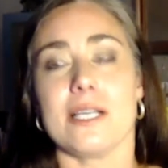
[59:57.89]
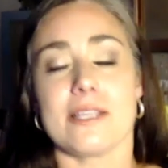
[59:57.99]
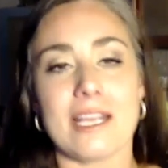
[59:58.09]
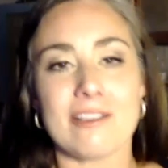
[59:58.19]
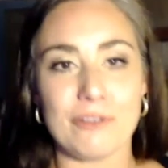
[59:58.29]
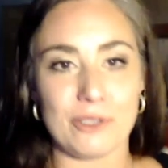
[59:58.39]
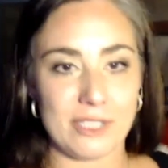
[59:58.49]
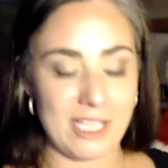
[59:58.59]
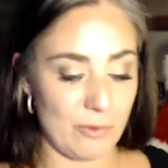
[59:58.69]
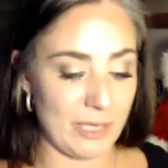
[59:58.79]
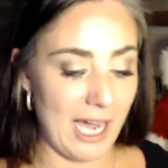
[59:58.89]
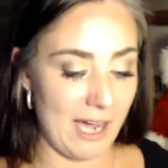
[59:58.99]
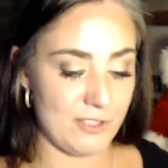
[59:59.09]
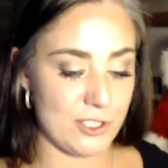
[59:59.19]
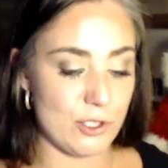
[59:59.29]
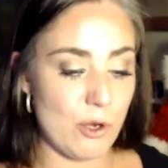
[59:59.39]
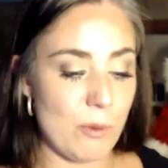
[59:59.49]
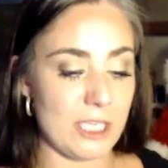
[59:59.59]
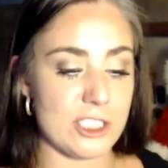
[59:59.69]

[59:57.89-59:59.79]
that we have so much